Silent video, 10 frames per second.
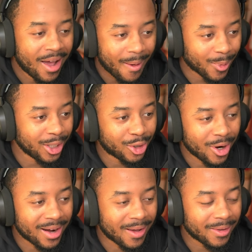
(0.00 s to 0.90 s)
I'm really
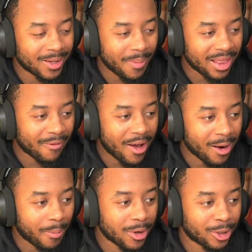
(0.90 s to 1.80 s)
trying to make the final
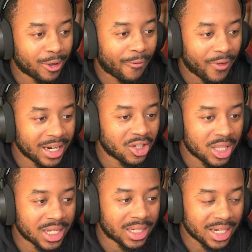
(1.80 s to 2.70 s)
push to finish
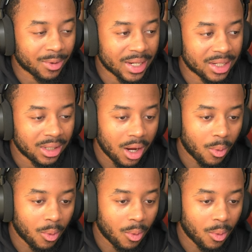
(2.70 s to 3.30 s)
this series.